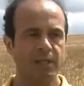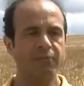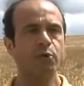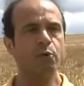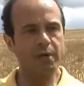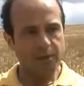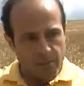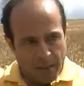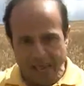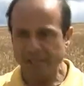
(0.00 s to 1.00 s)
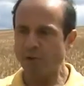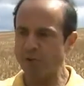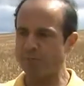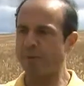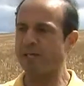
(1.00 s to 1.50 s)
If you enter
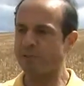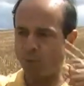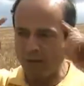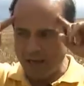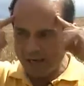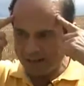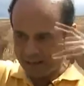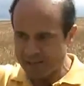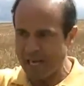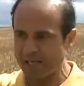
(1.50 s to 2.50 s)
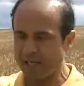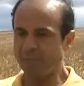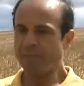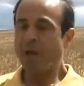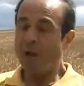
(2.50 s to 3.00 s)
a space without
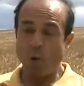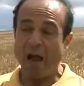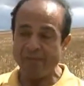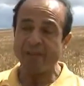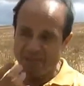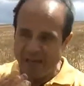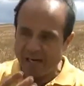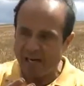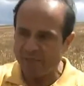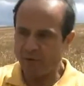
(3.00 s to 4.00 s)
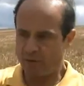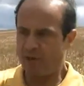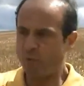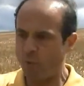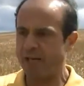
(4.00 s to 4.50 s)
understanding or having that level
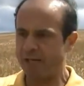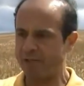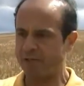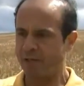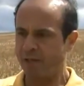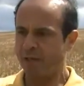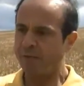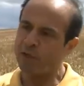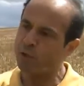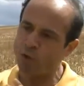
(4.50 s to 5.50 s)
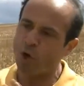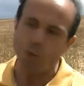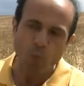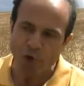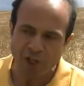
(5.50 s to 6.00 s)
of awareness, then you're not
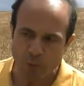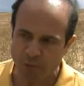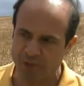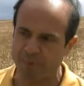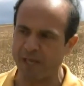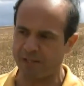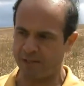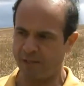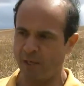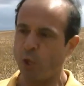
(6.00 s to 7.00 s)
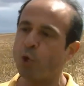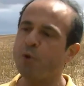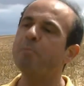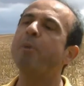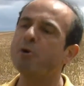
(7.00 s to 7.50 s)
working with the space.
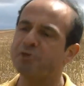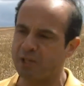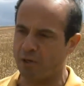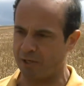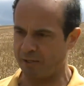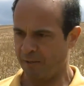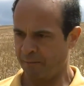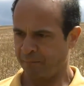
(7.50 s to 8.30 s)
You're imposing on it.